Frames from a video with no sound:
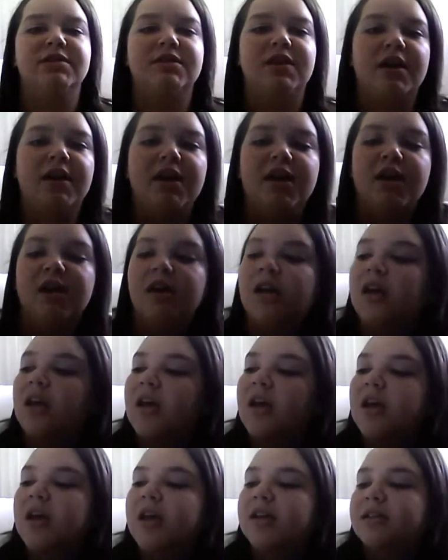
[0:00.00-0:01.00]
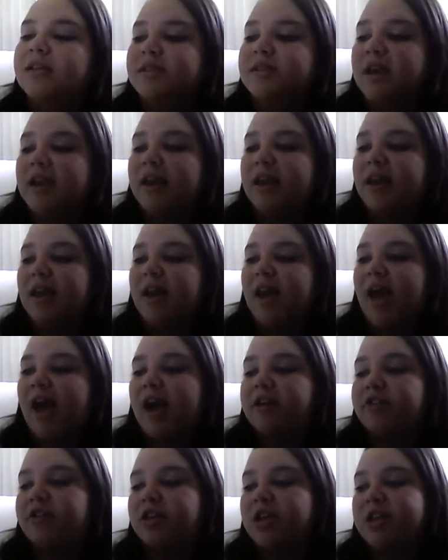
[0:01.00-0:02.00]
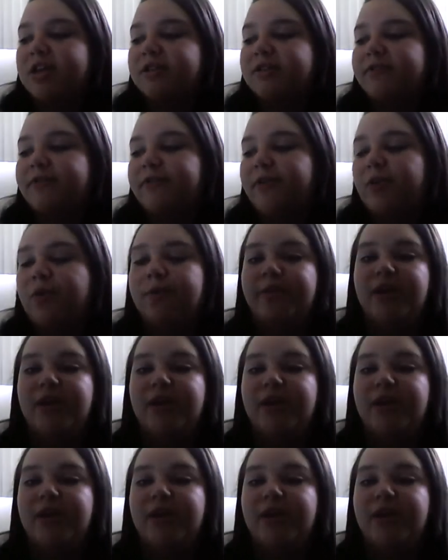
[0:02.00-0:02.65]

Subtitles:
to sign it, date it, address, phone